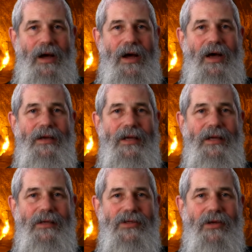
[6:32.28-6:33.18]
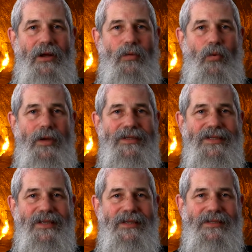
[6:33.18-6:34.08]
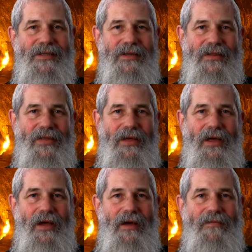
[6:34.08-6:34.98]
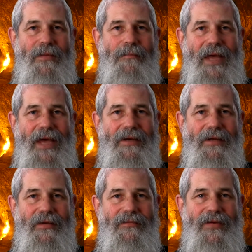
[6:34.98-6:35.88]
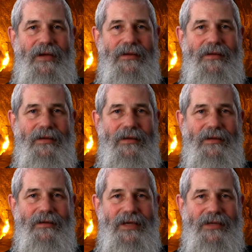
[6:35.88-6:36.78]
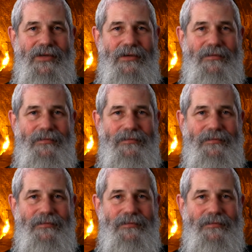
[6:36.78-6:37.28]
Honey is called 1/60th of the manna that fell in the desert.